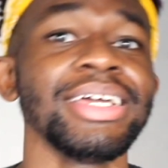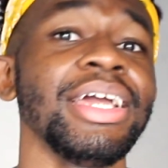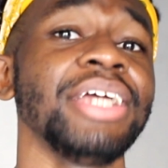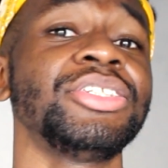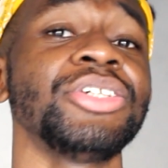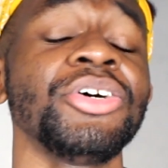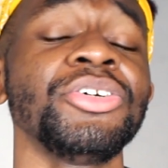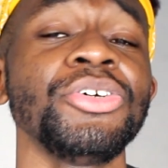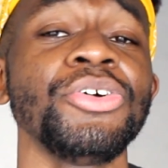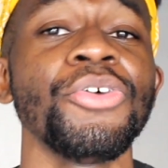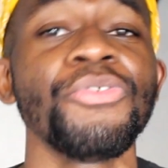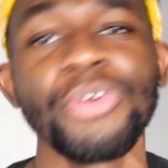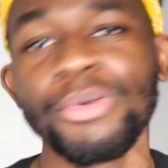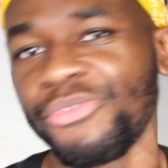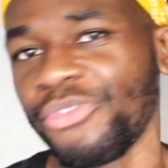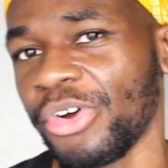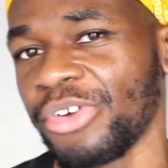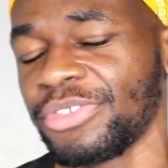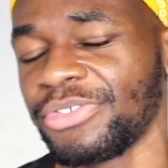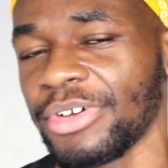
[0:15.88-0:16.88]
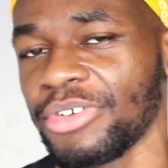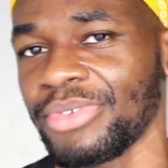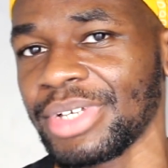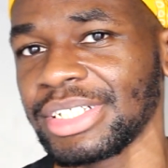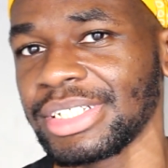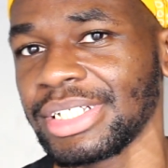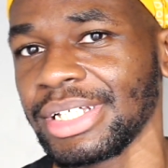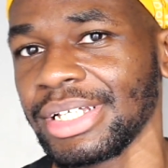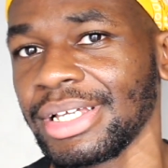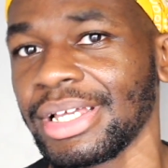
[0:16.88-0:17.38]
it's Ooredoo from Phone
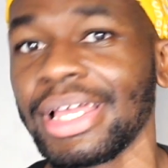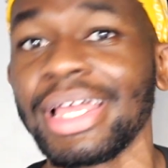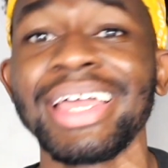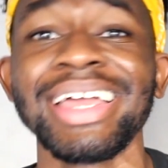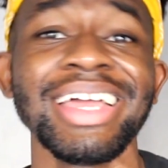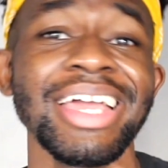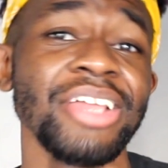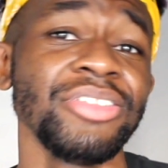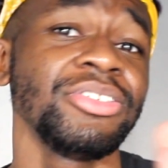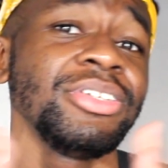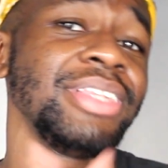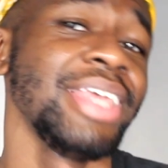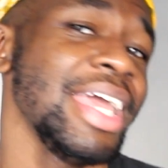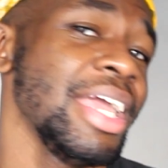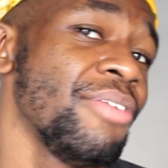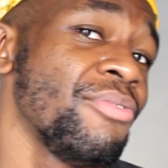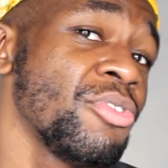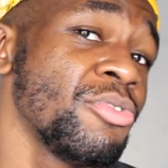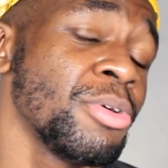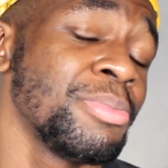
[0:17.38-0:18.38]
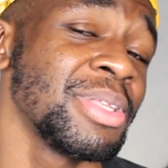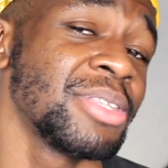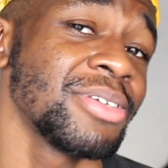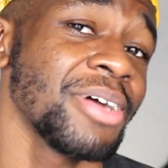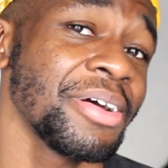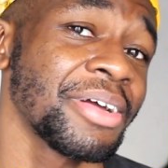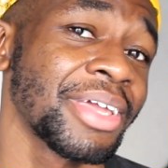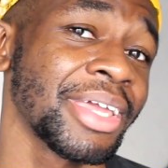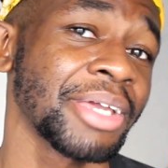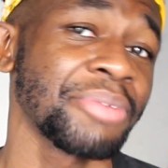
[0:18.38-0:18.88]
Service here, and today we will be
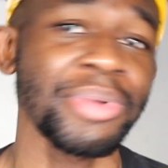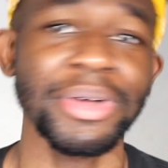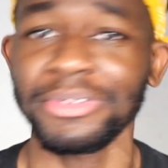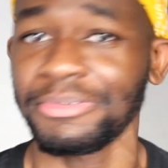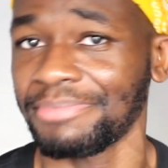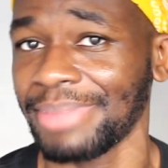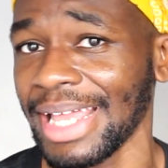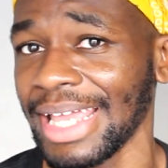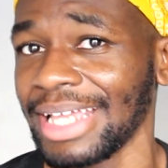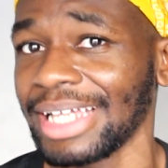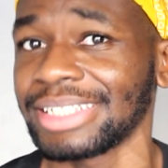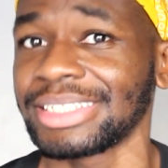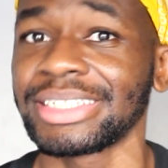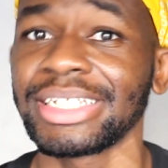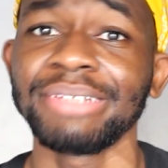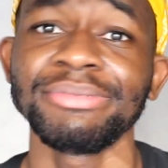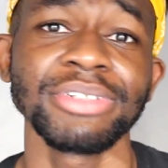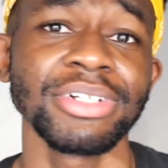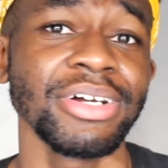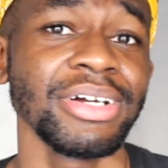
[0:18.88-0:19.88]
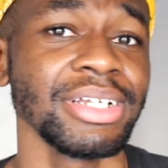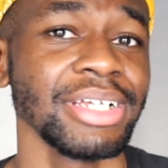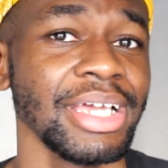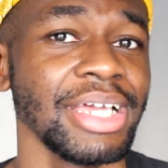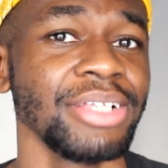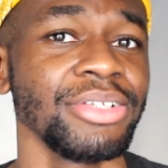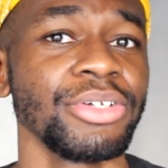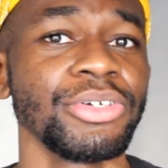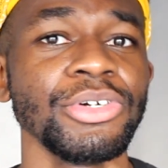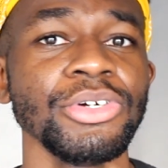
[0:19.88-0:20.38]
talking about buying a SIM card
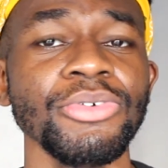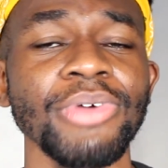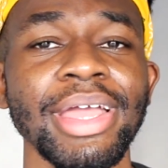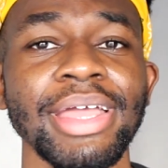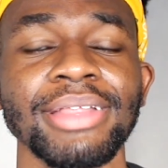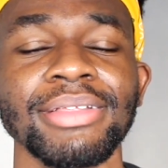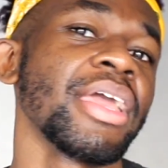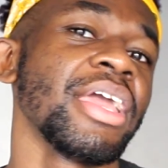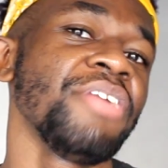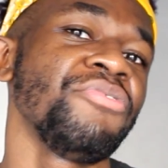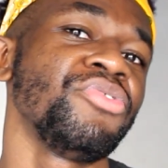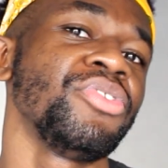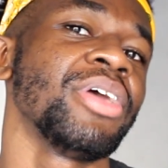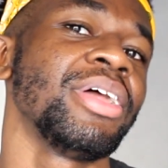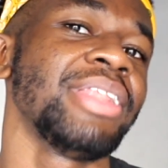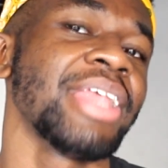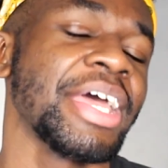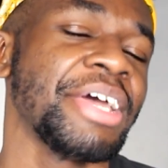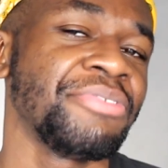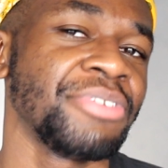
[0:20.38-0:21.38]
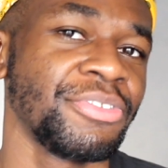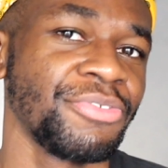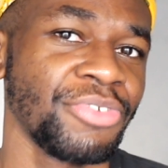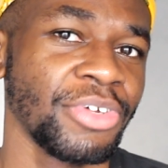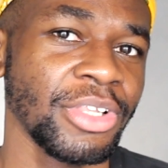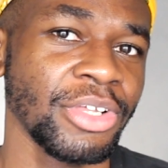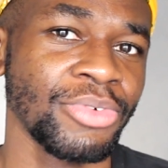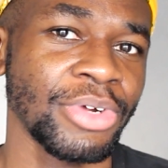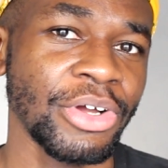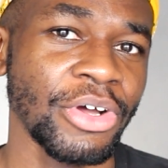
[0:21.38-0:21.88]
in Kuwait. If you're an avid
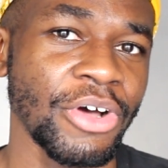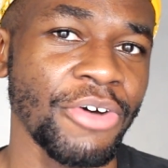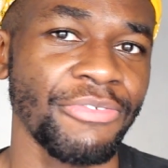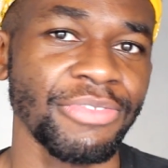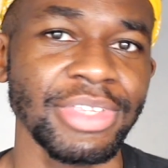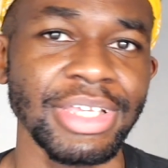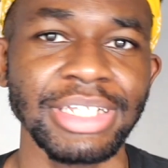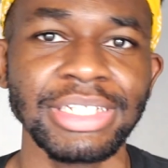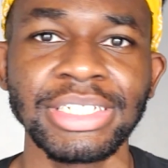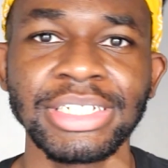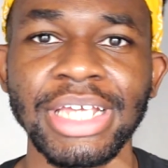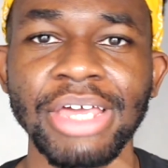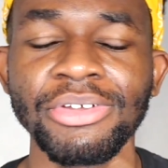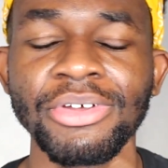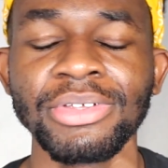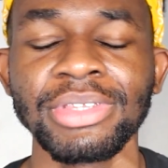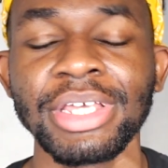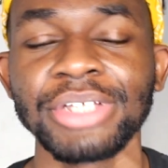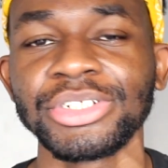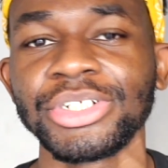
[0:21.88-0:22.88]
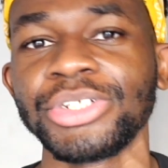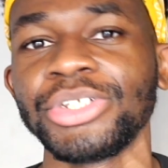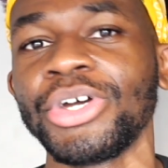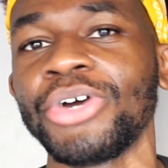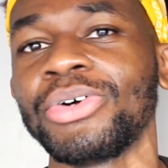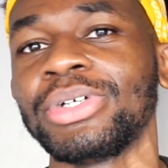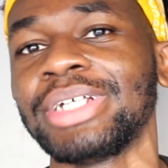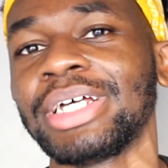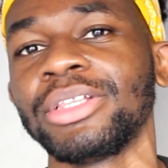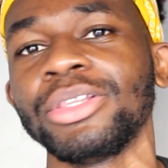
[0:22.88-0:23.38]
follower of this channel, that you
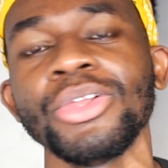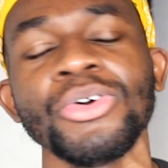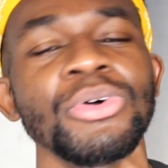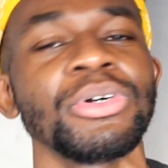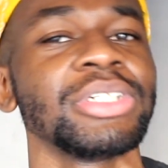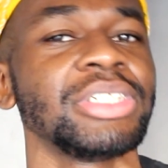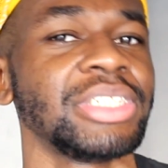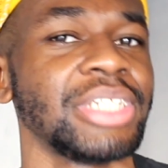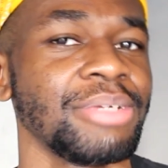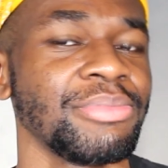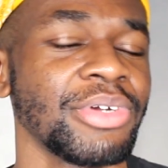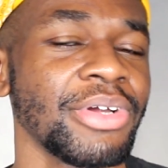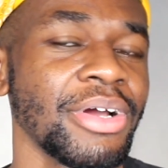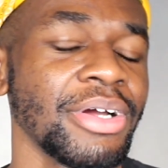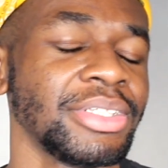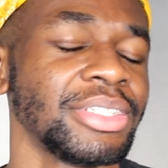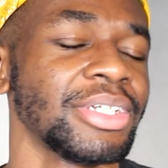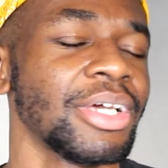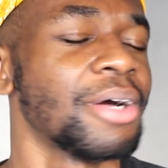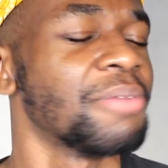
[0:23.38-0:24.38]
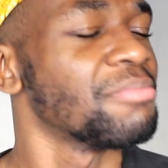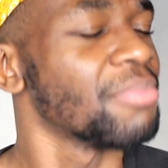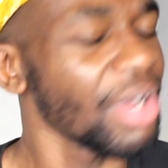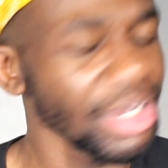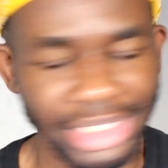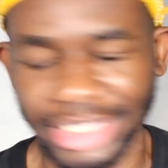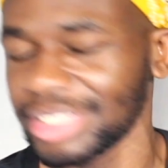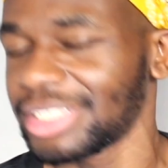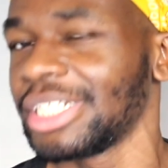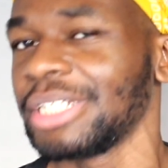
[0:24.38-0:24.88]
know that local SIM cards are
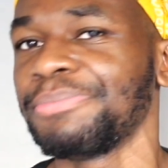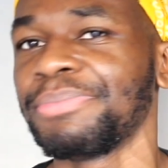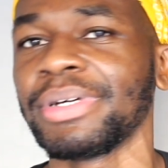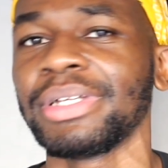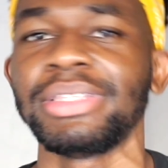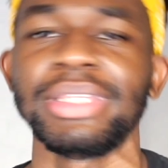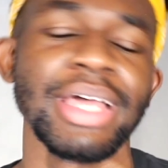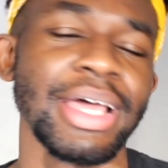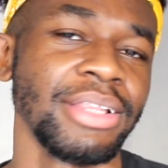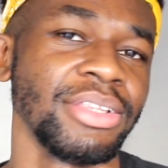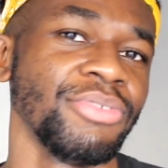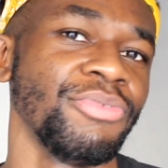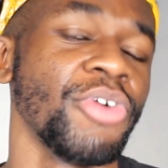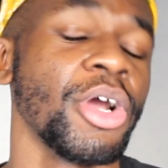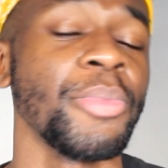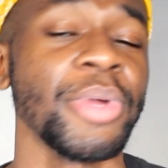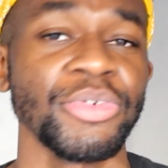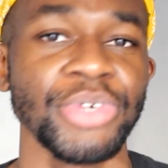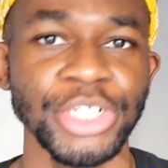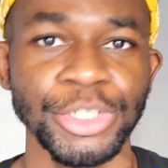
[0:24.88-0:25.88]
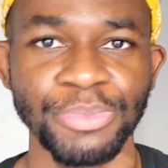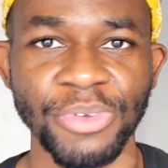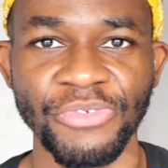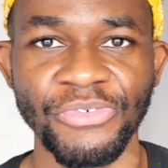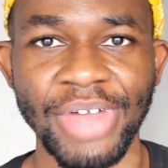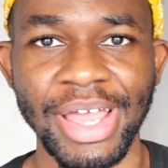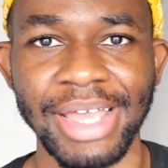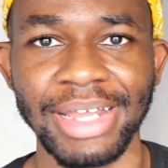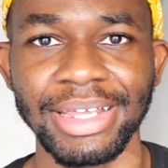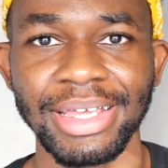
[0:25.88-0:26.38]
much cheaper than roaming with your
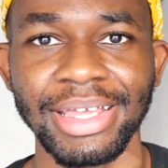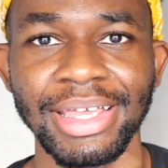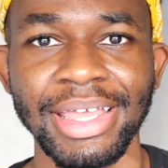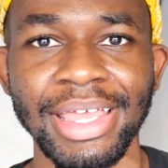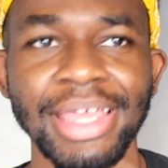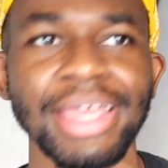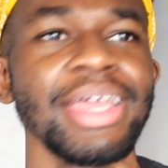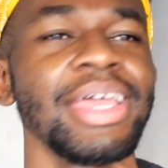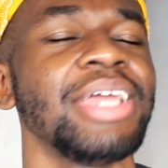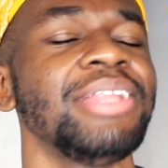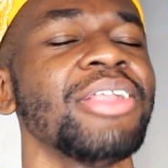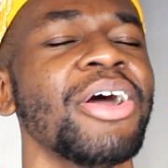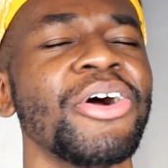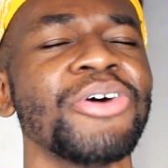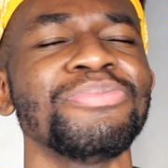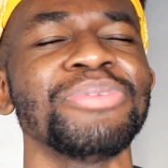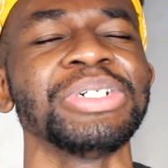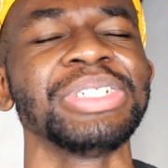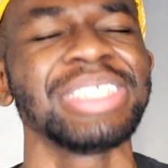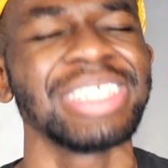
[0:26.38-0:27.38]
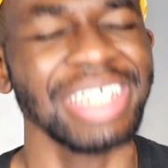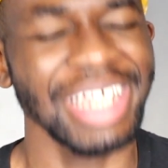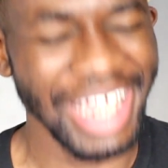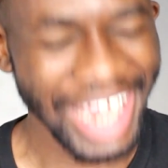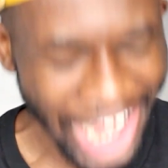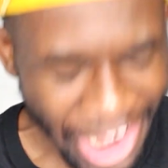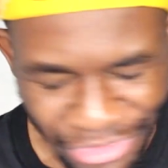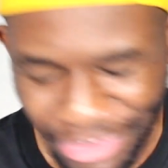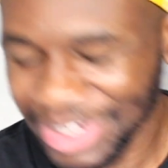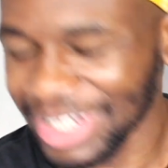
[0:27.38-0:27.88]
provider. In almost
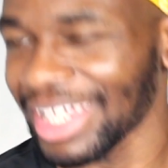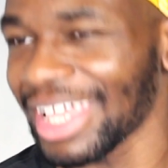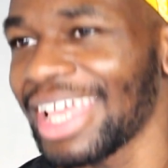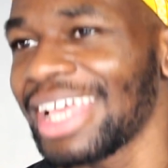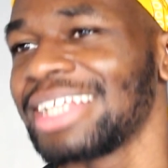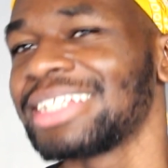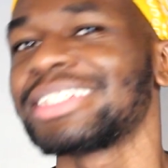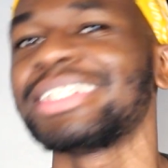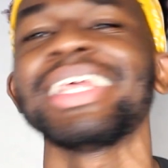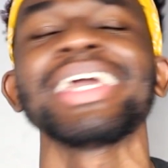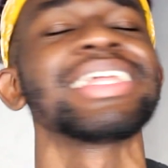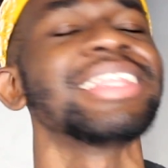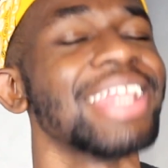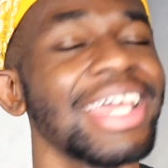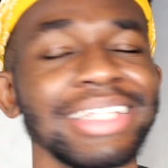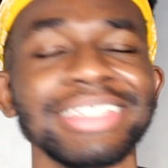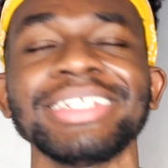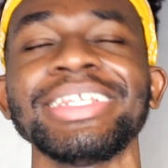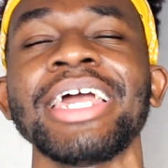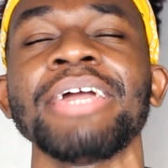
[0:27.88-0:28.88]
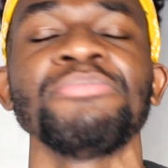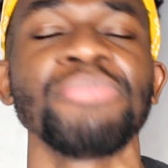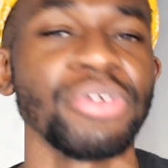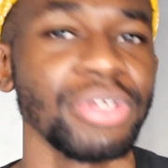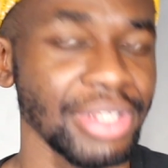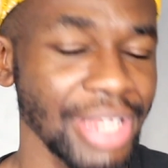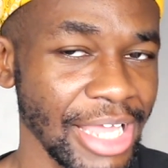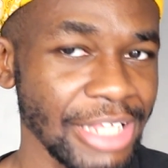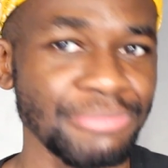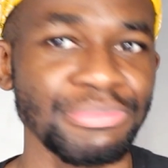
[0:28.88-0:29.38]
every case, like
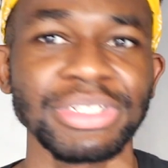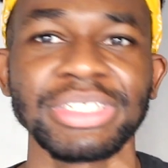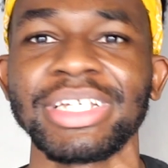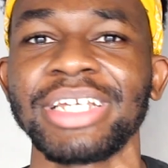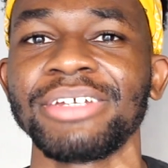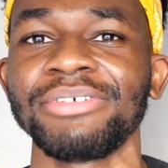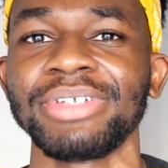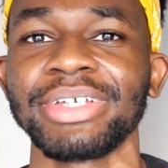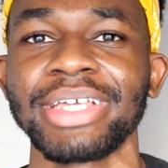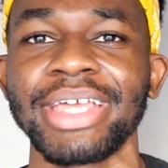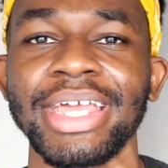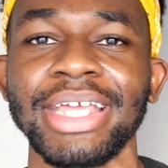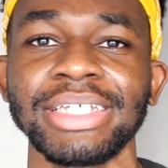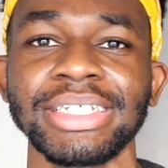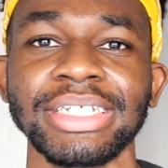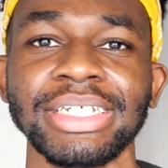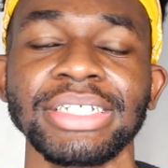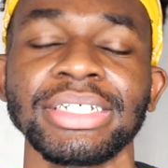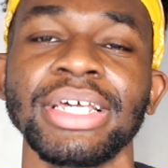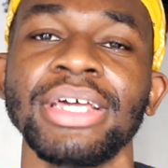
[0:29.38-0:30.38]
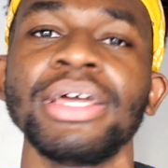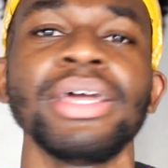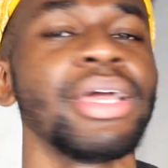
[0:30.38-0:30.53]
99.9% of the cases,